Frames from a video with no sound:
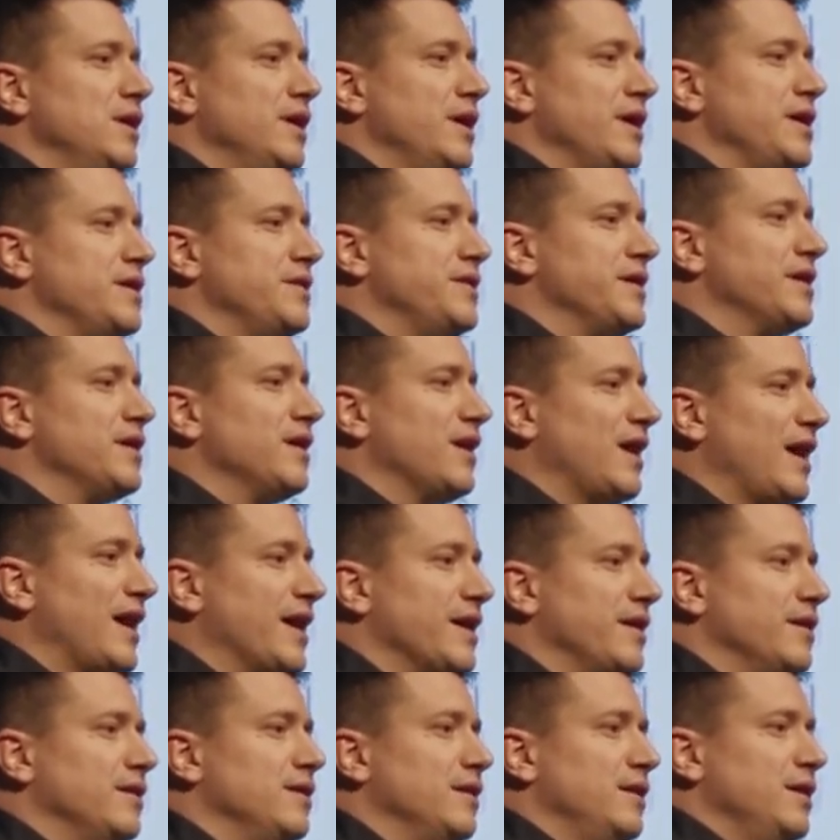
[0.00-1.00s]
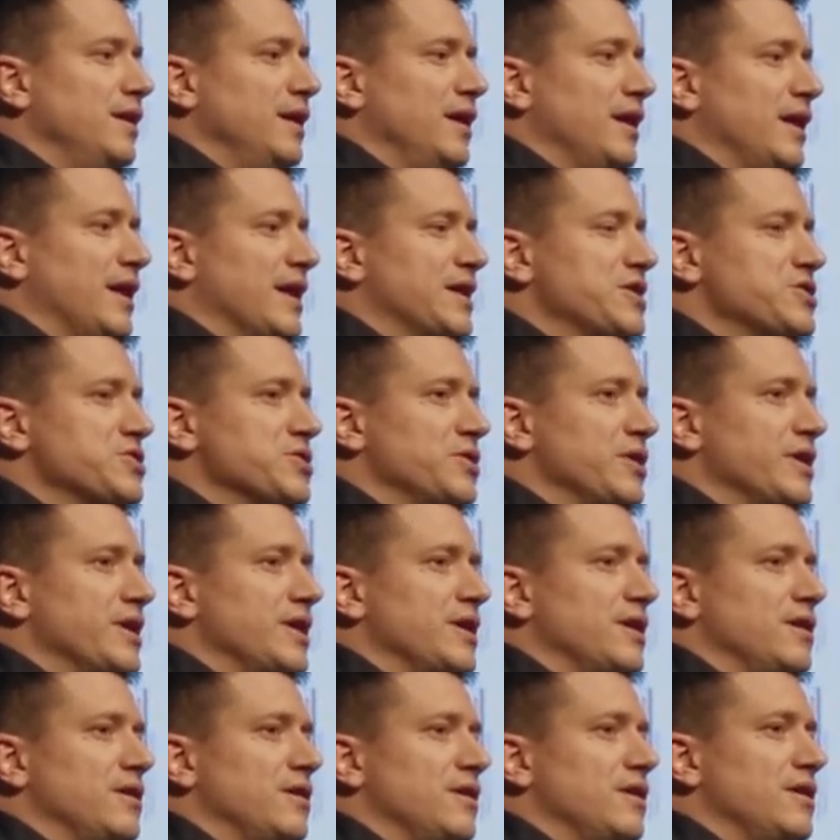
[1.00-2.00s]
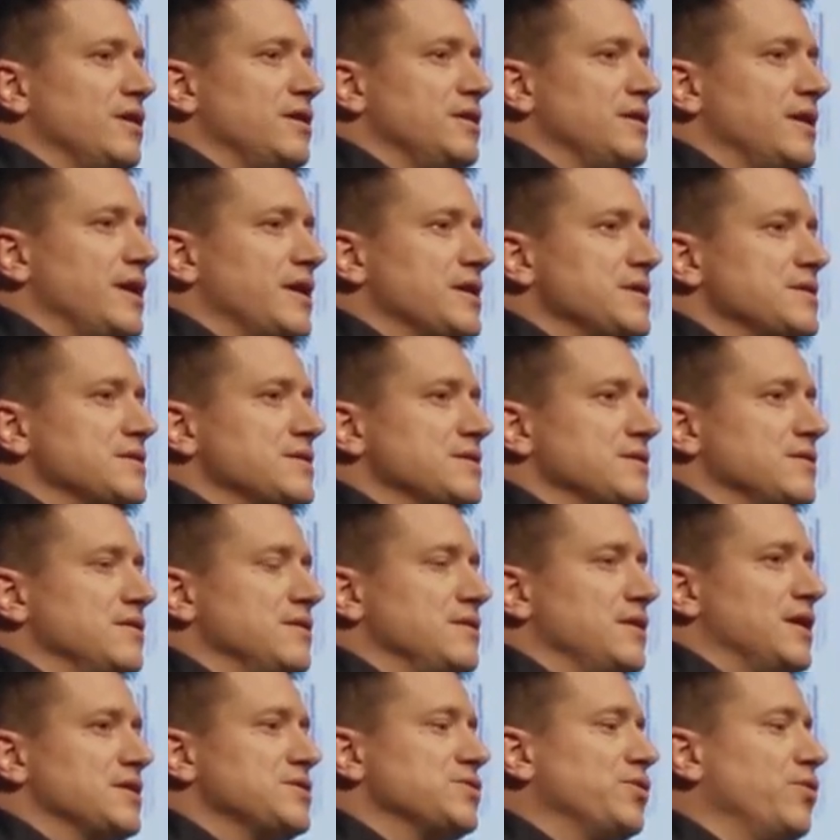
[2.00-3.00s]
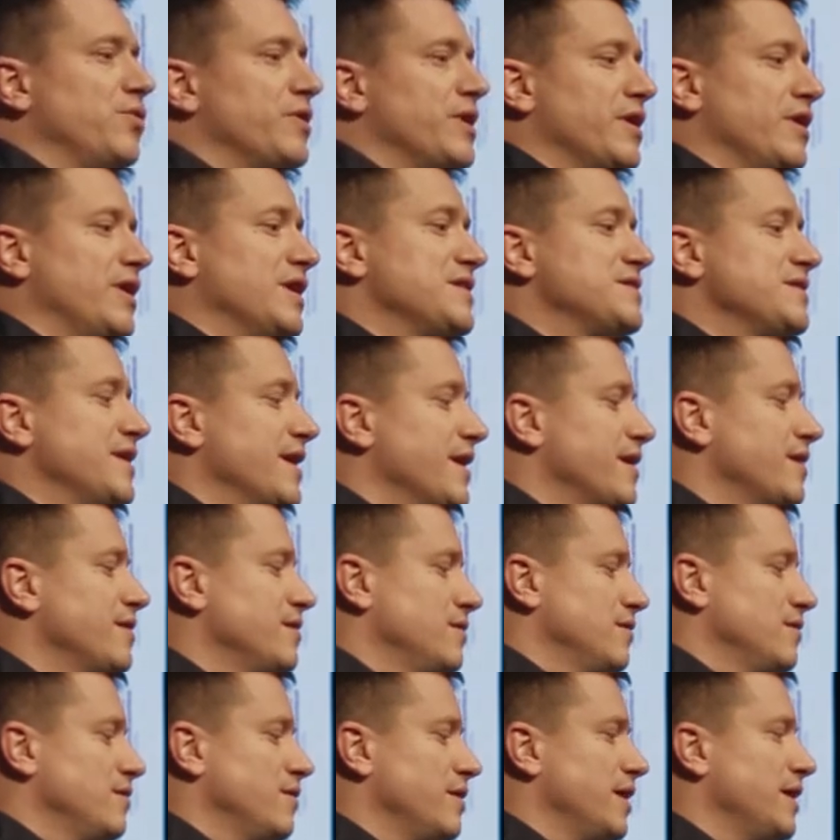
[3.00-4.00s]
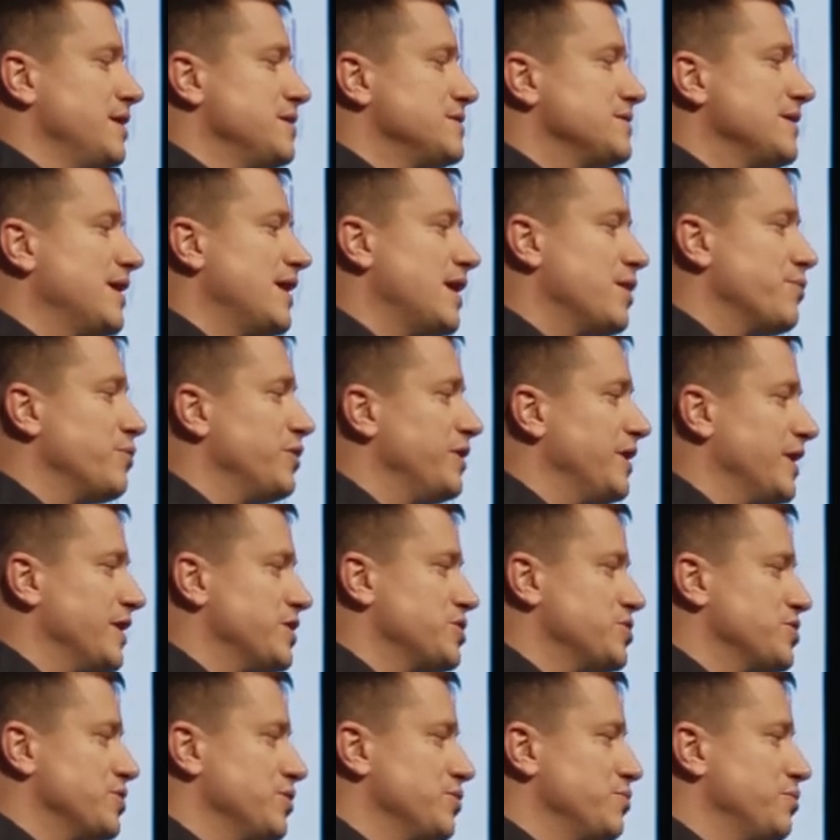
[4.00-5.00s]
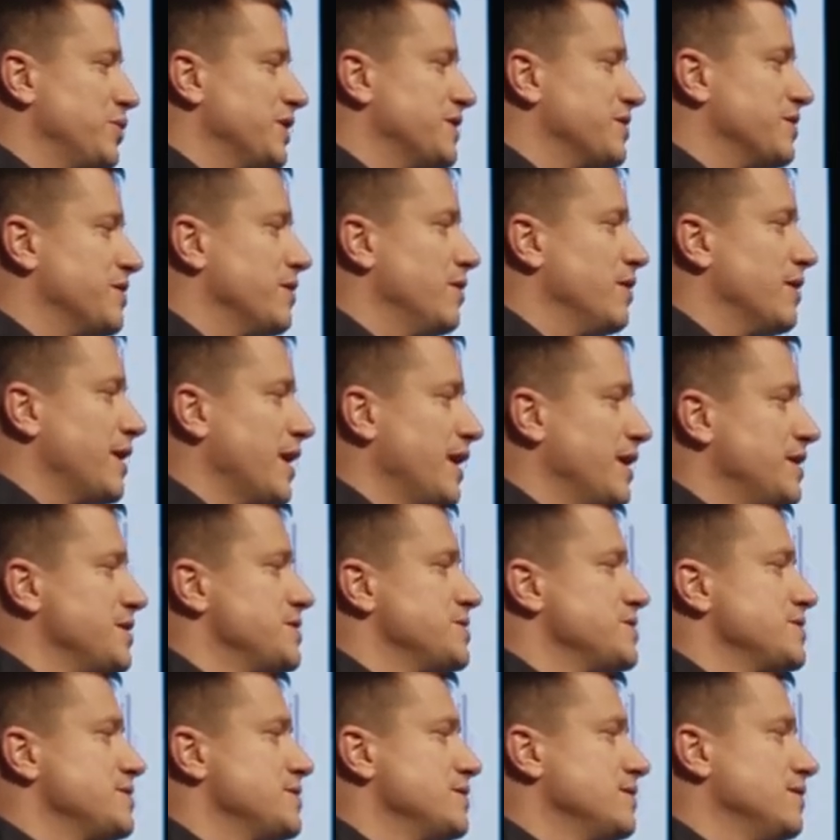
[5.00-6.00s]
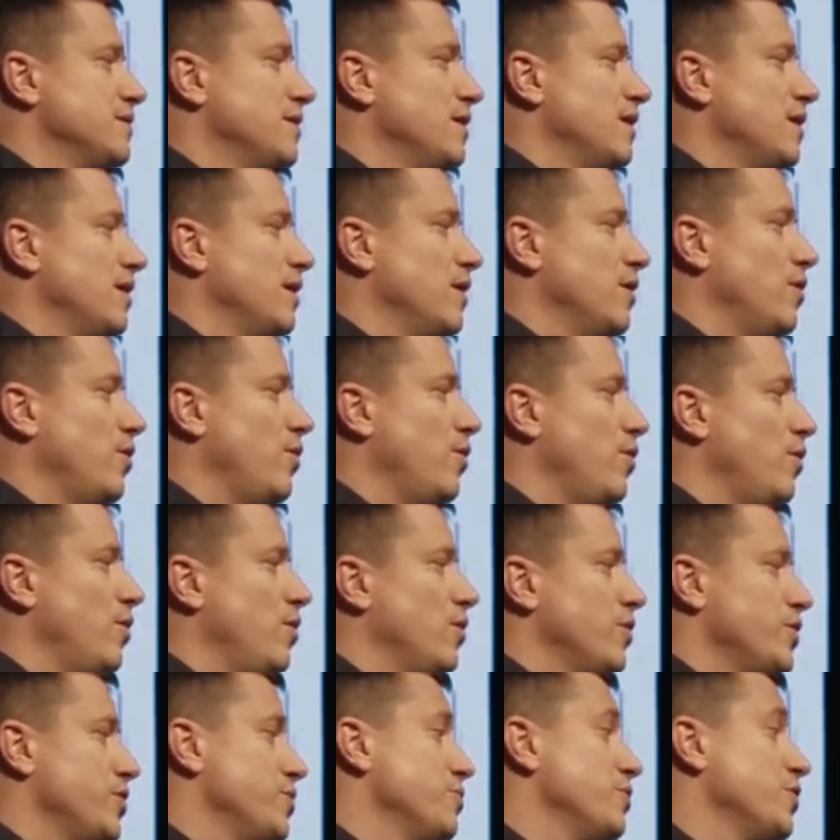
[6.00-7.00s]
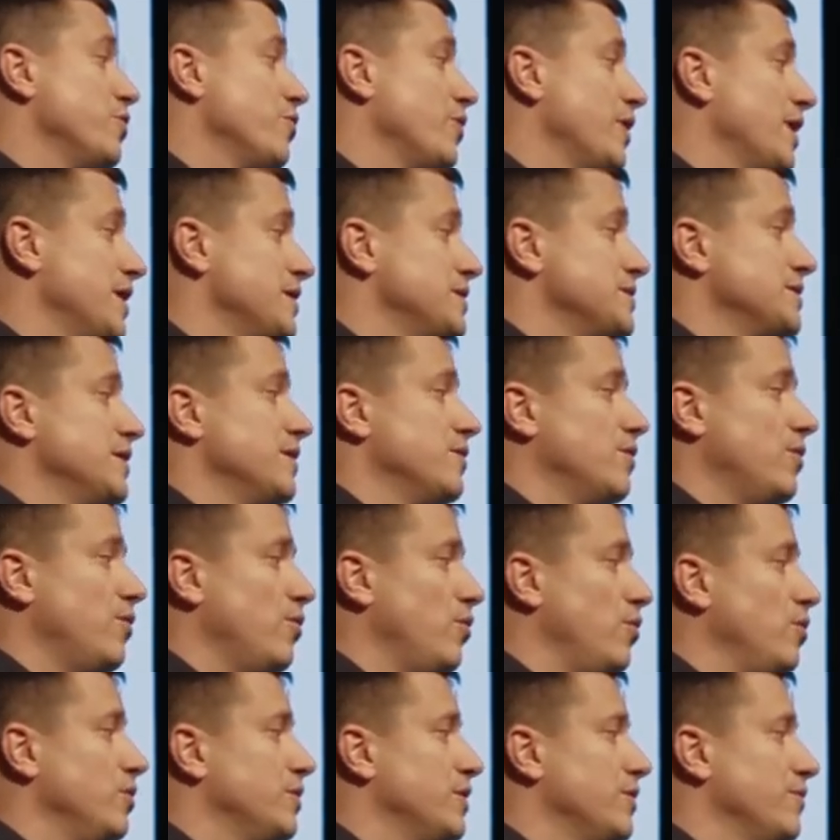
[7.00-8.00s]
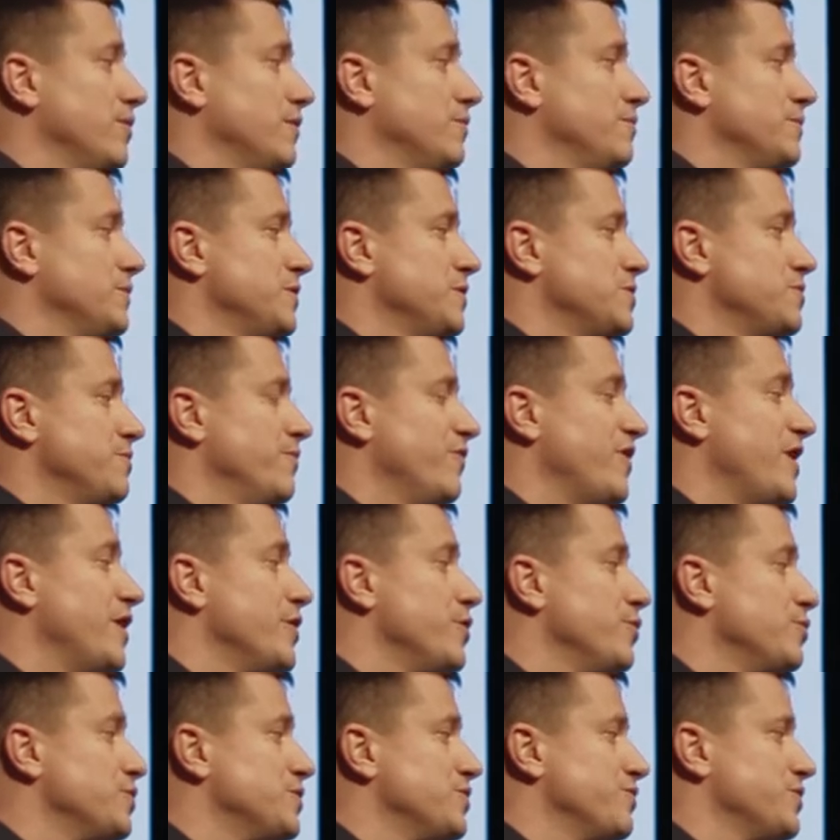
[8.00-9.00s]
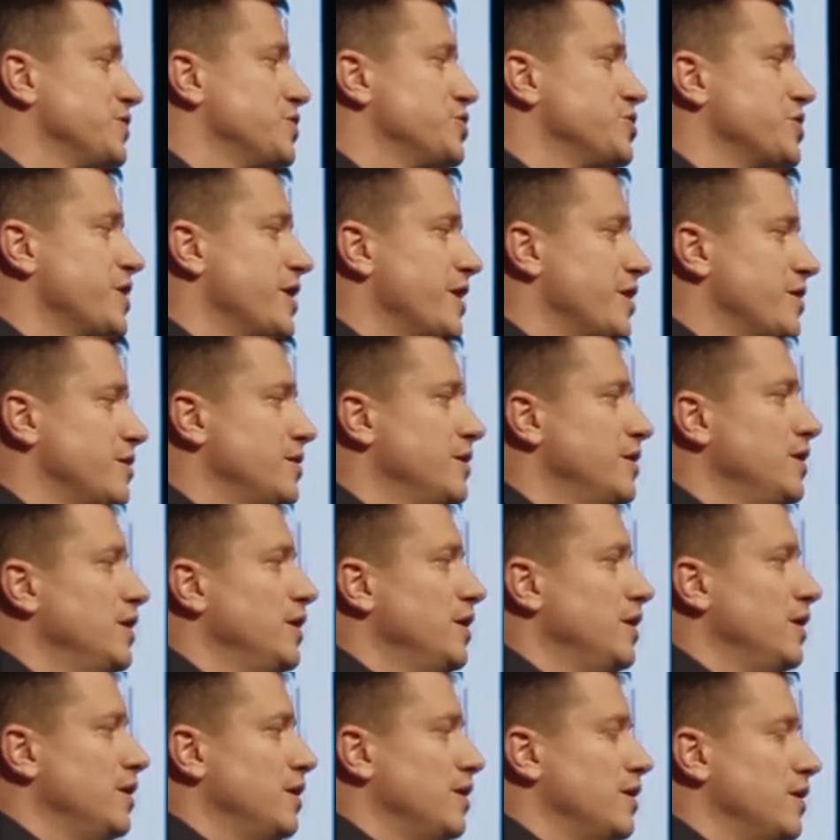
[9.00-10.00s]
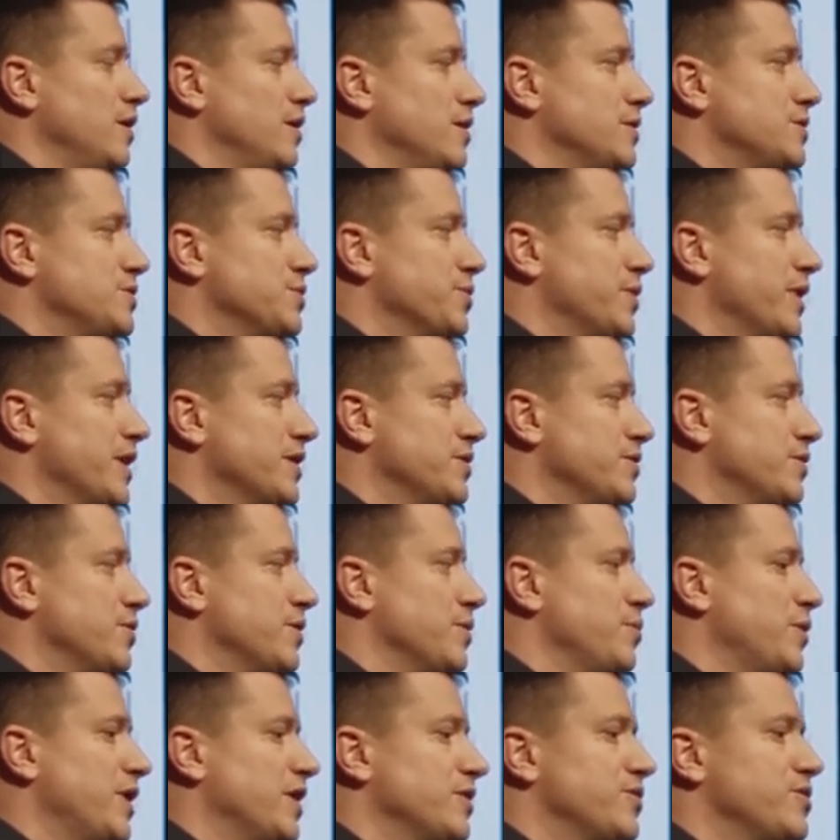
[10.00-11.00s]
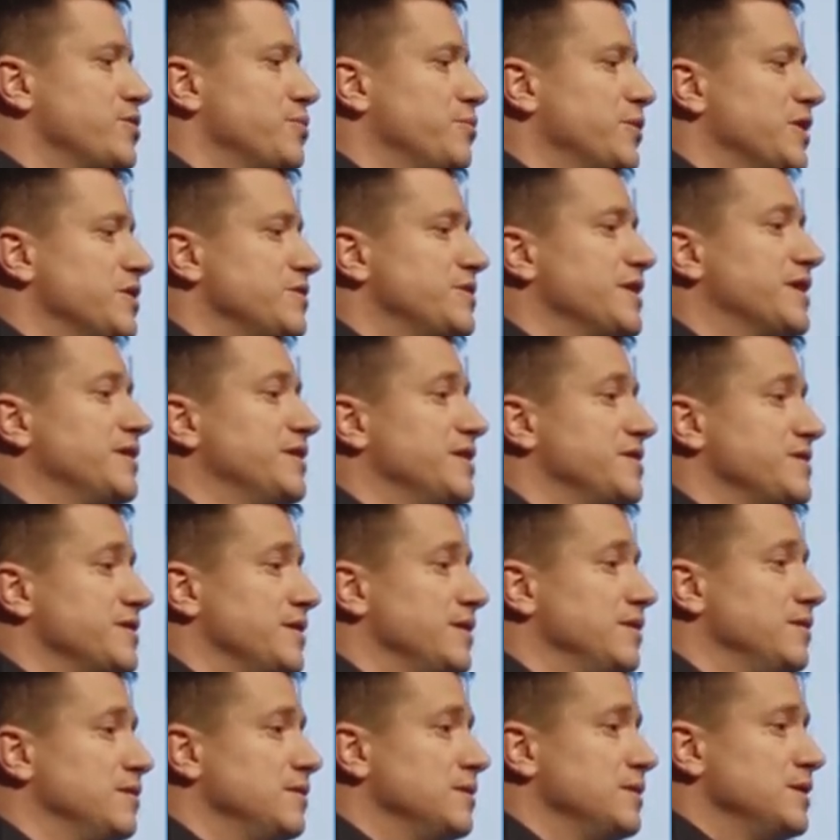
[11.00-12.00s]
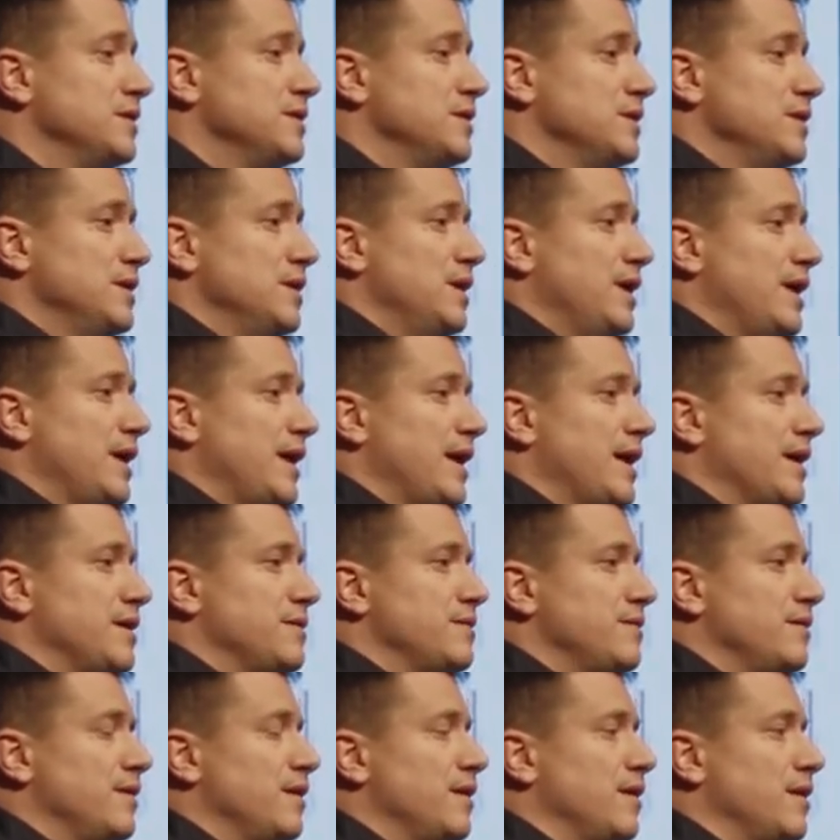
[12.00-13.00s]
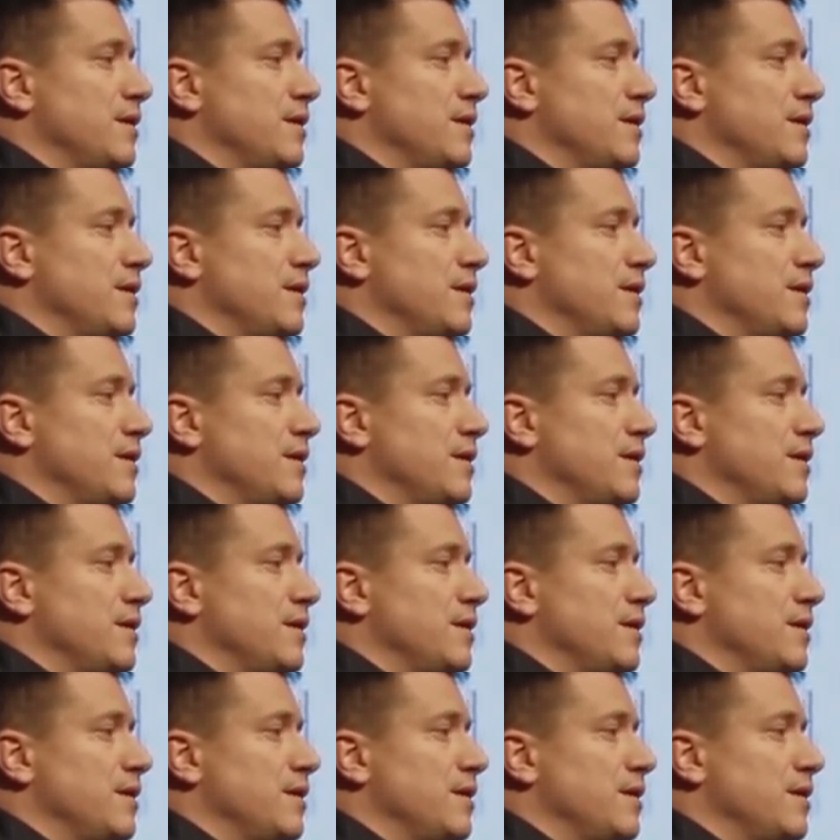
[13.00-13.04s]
in decline. And actually, there is not only an attack against harm reduction, but against all human rights and all the values we share together about human dignity. And